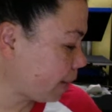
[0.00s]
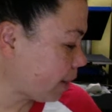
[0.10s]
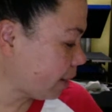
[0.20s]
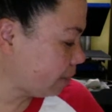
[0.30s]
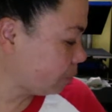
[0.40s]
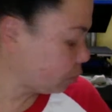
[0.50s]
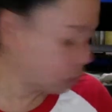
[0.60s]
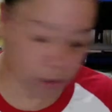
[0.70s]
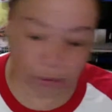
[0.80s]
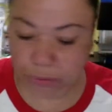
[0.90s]
I'm going
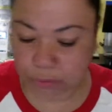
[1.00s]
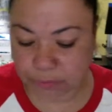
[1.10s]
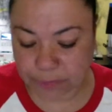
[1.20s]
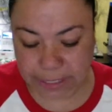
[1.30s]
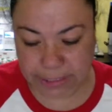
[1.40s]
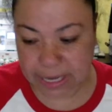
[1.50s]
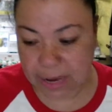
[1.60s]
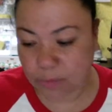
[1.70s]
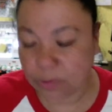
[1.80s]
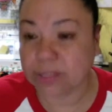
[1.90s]
to find
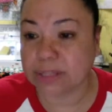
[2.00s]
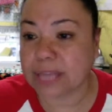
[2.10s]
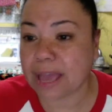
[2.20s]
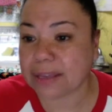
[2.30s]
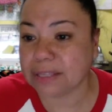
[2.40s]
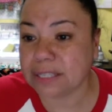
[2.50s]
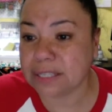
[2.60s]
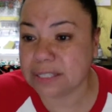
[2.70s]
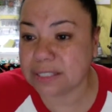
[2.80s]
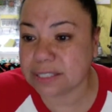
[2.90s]
out what that
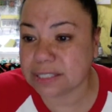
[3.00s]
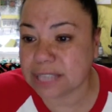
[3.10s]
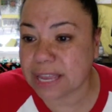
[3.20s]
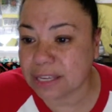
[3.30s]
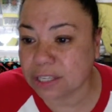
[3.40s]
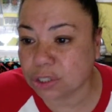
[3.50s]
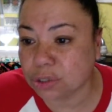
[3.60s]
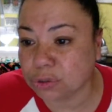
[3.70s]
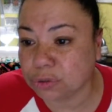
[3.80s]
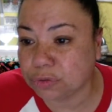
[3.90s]
is. Thank
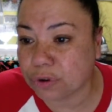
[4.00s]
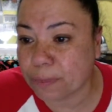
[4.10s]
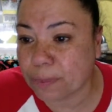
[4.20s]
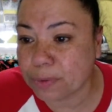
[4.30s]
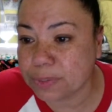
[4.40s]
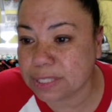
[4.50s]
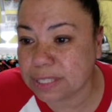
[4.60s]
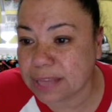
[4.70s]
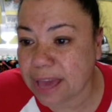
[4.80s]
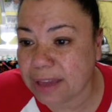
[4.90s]
you for
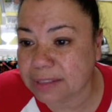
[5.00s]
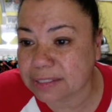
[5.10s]
posting that,